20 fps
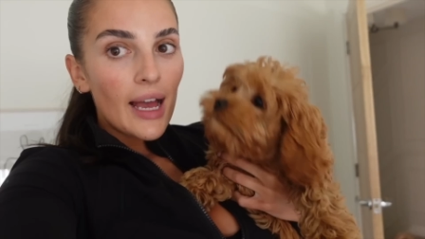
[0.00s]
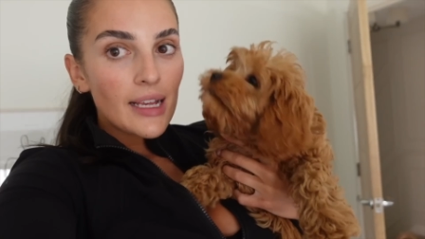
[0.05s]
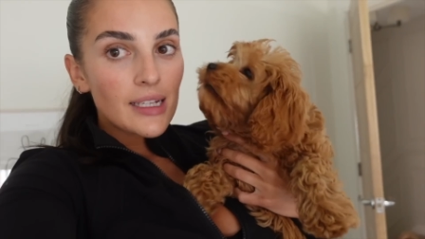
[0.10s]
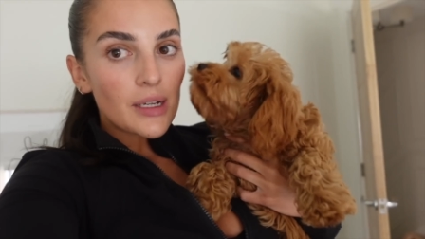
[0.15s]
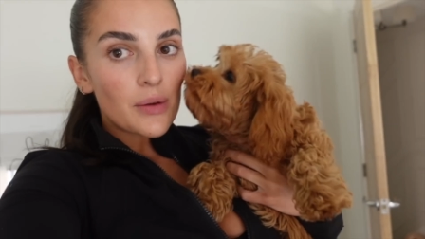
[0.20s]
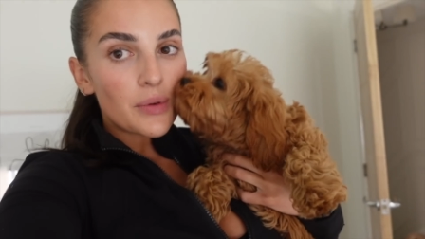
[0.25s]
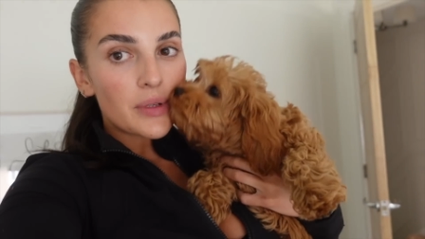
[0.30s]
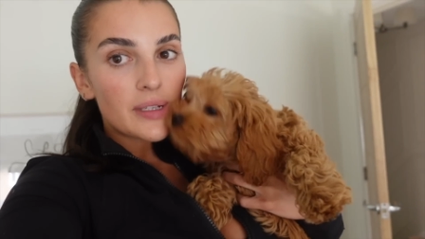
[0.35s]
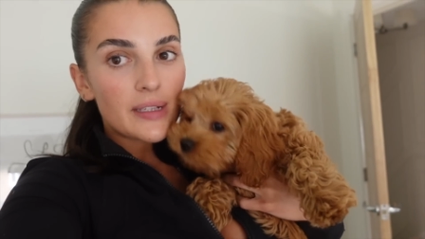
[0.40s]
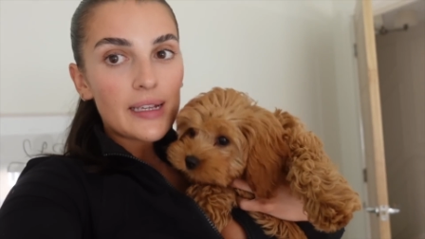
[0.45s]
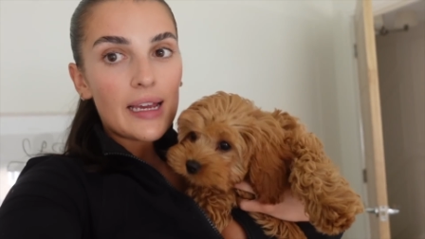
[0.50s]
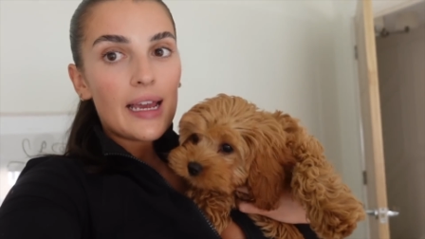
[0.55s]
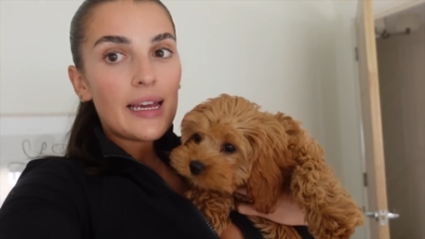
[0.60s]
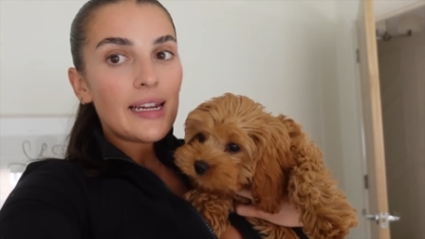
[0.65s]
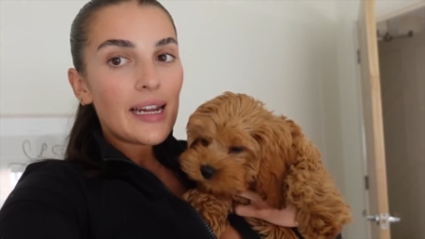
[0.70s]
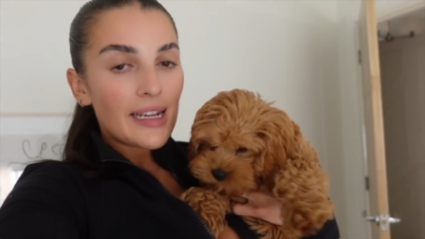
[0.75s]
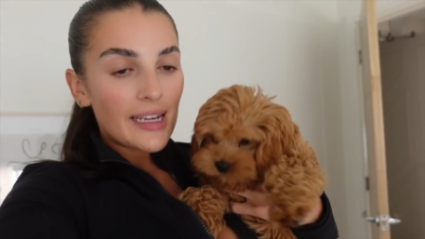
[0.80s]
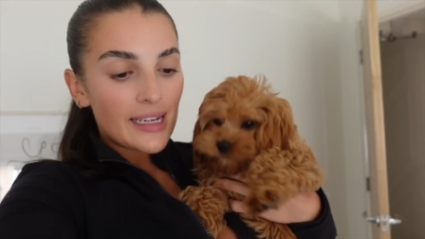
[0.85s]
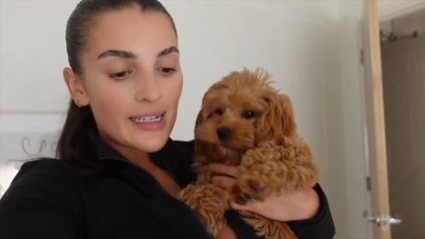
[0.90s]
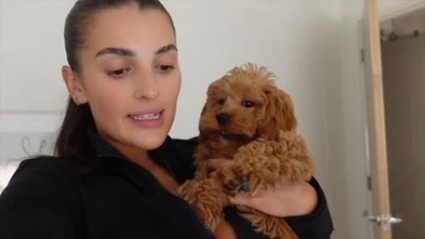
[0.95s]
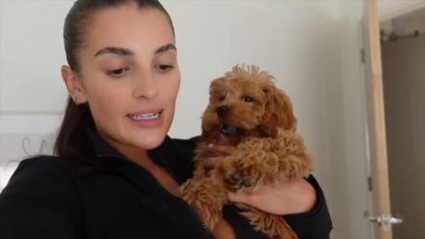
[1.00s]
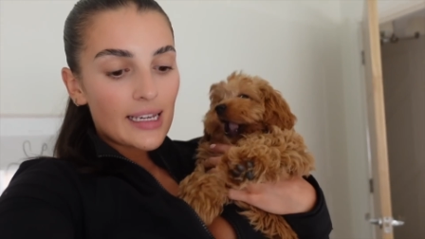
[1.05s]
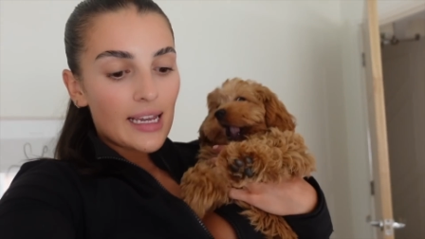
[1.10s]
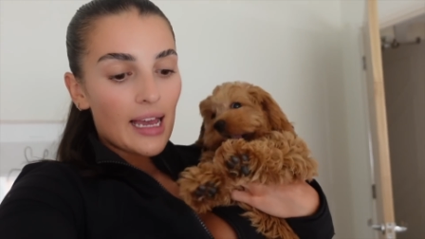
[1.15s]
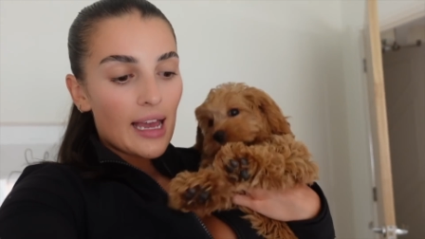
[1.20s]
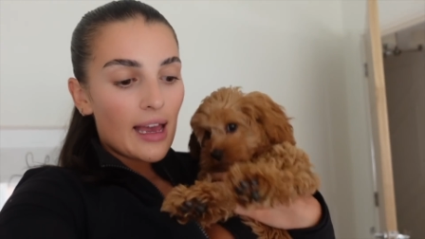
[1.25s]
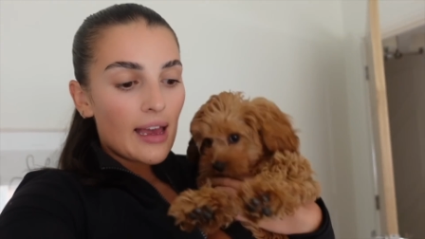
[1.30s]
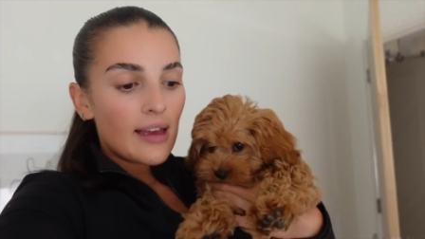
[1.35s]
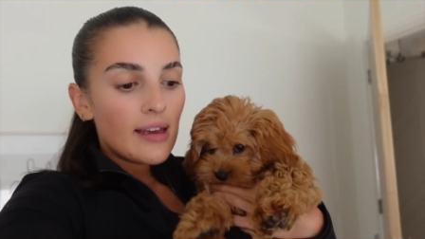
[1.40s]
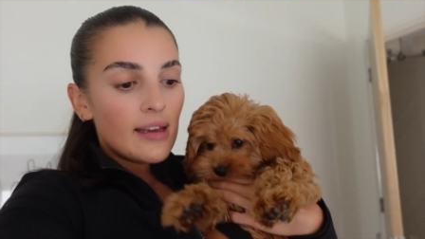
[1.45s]
as I was saying, I need to
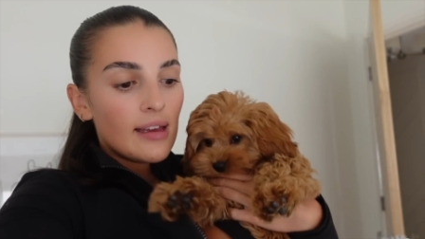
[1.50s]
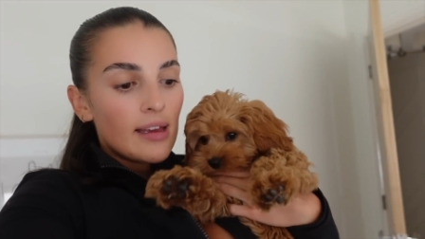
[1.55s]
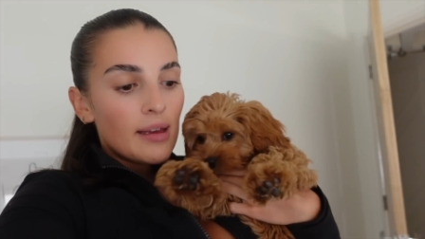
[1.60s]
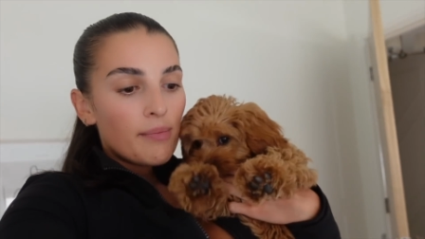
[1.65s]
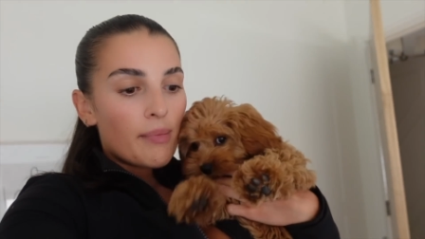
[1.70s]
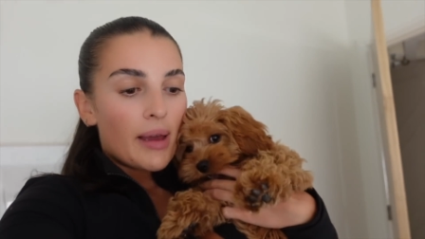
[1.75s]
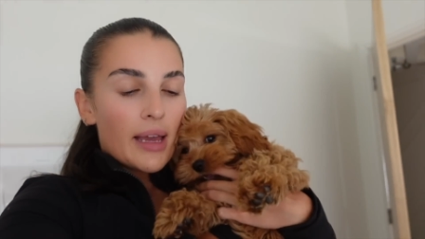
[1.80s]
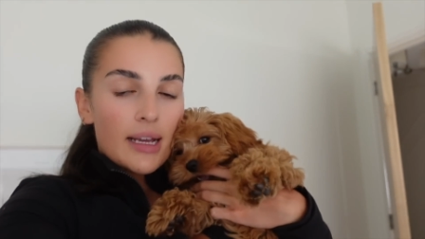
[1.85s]
get my